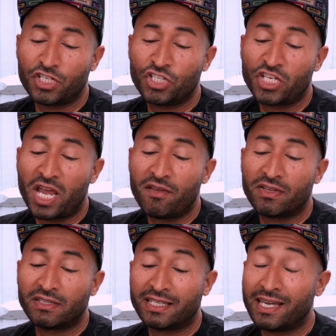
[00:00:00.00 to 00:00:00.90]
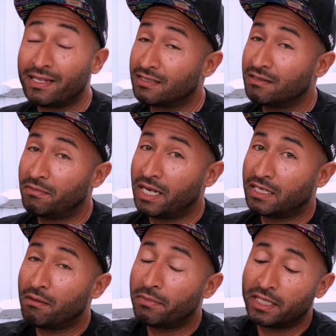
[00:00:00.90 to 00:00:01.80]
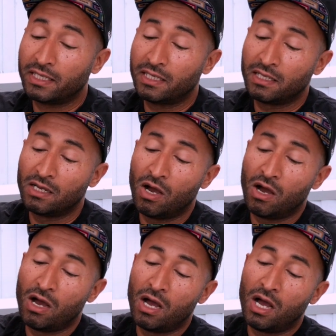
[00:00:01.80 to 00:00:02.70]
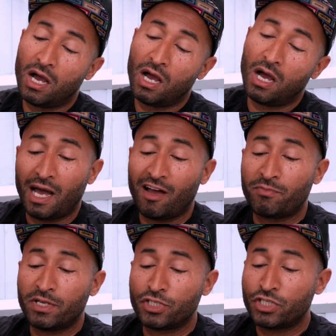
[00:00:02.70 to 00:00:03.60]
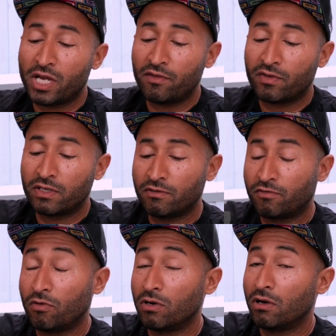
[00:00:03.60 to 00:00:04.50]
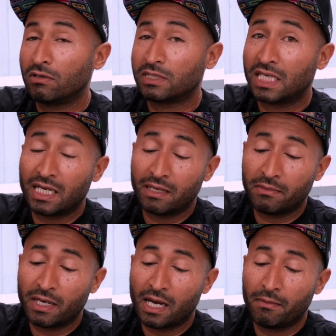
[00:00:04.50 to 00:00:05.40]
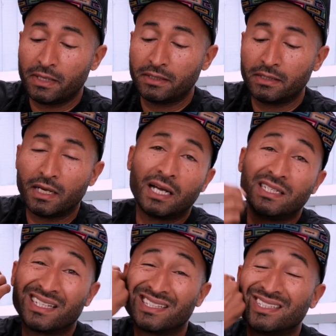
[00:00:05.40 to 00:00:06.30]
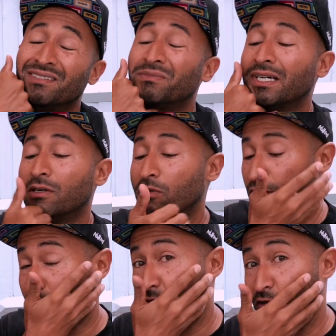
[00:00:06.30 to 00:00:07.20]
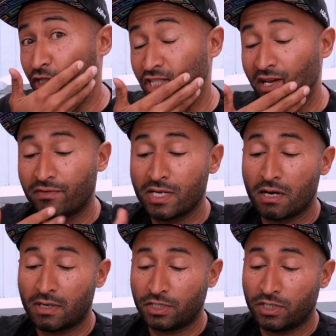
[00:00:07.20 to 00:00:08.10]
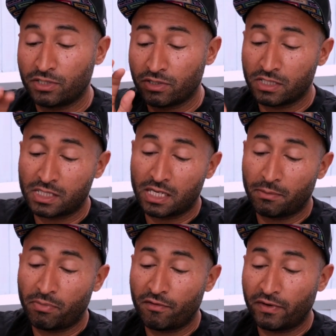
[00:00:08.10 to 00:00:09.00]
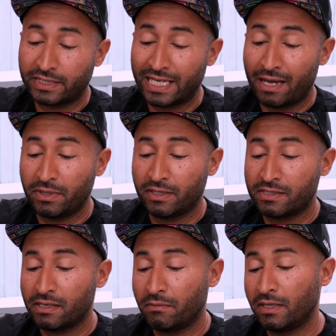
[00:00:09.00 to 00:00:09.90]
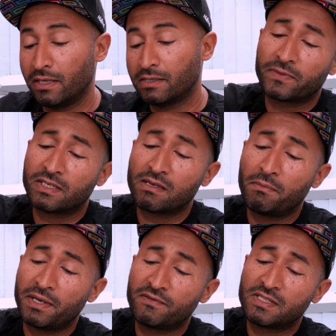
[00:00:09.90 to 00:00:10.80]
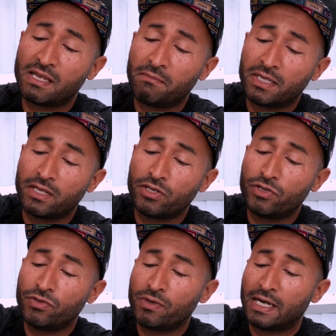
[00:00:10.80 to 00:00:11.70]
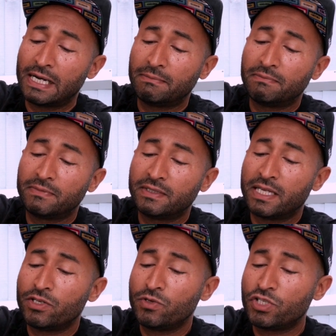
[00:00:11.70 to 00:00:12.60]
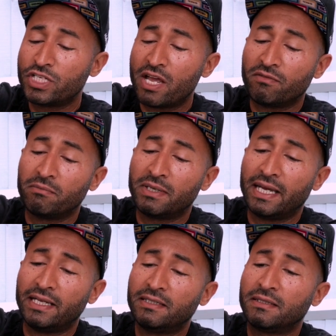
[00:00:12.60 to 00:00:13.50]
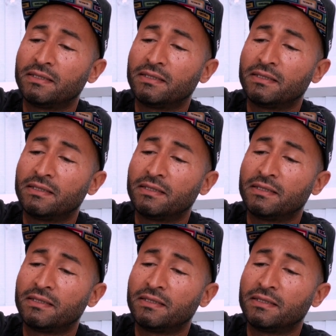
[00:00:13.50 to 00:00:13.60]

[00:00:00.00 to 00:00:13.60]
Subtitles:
shaving kit by a company. I've been shaving for a long time. I mean, I'm kind of overdue for a shave now, actually. So it's kind of perfect timing to send me this. This company sent me the new shaving blade